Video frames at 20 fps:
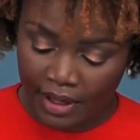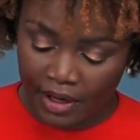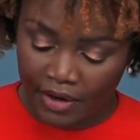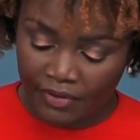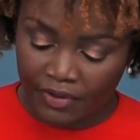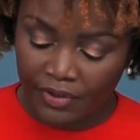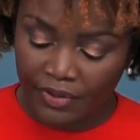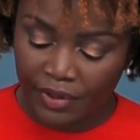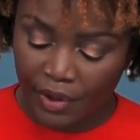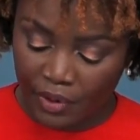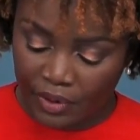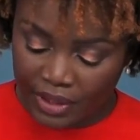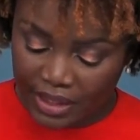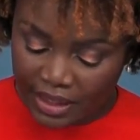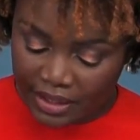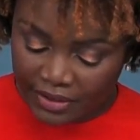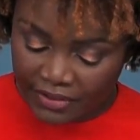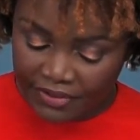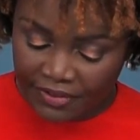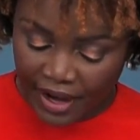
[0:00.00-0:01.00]
for those
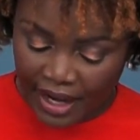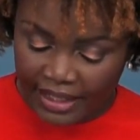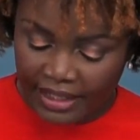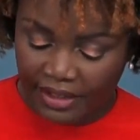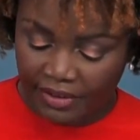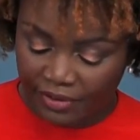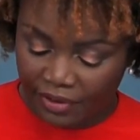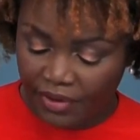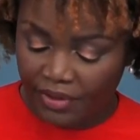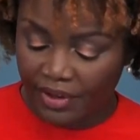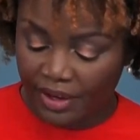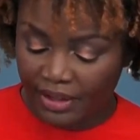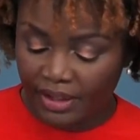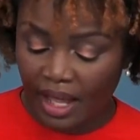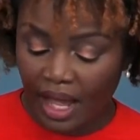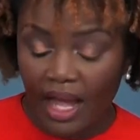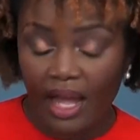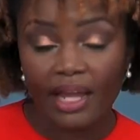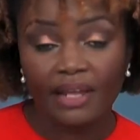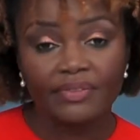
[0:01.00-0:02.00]
still fighting for their
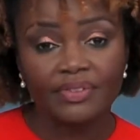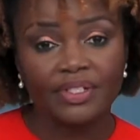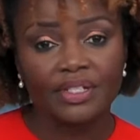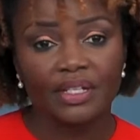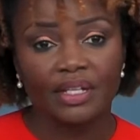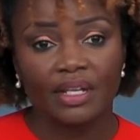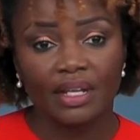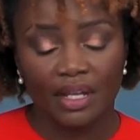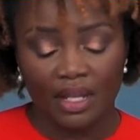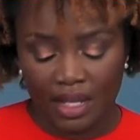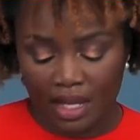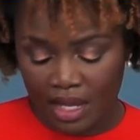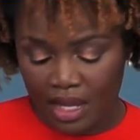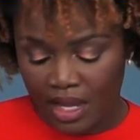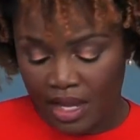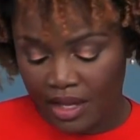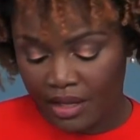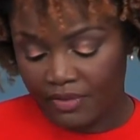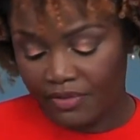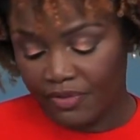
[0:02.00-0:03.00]
lives,
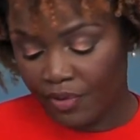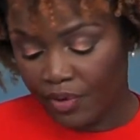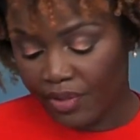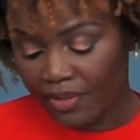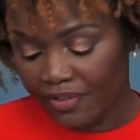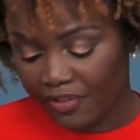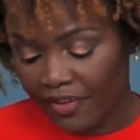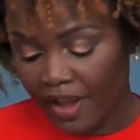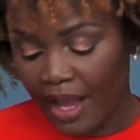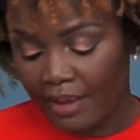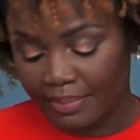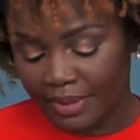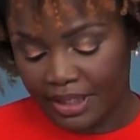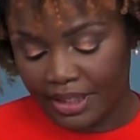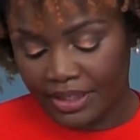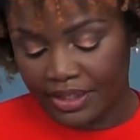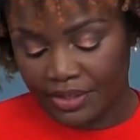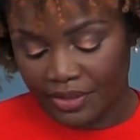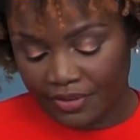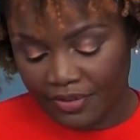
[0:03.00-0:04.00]
and for the families,
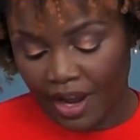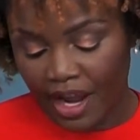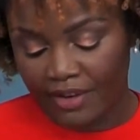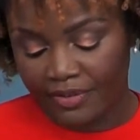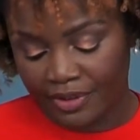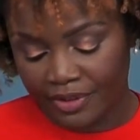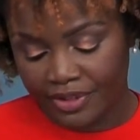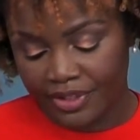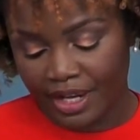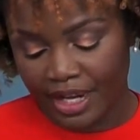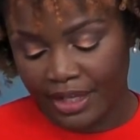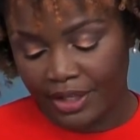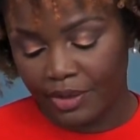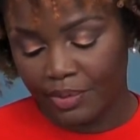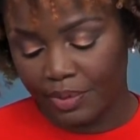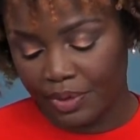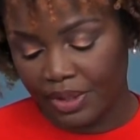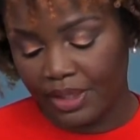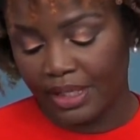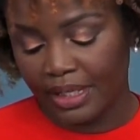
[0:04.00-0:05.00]
survivors, and
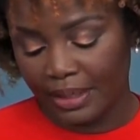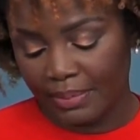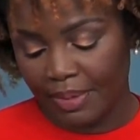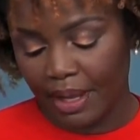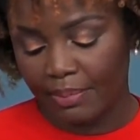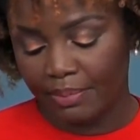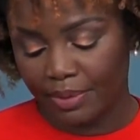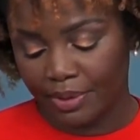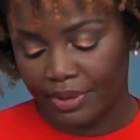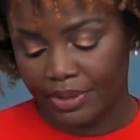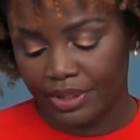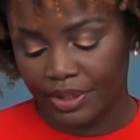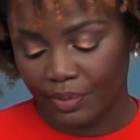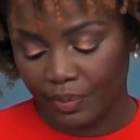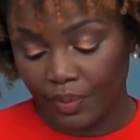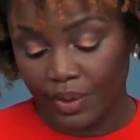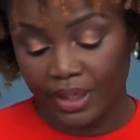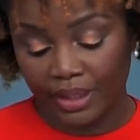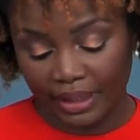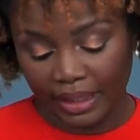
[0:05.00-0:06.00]
community members
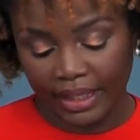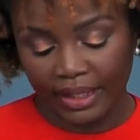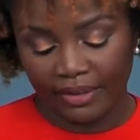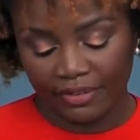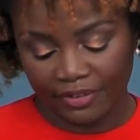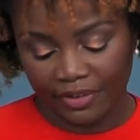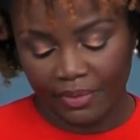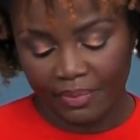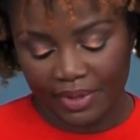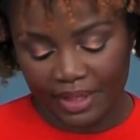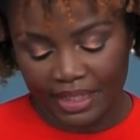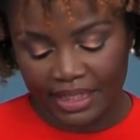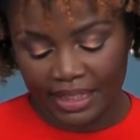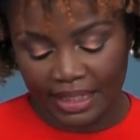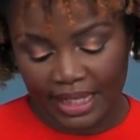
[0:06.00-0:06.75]
reeling from this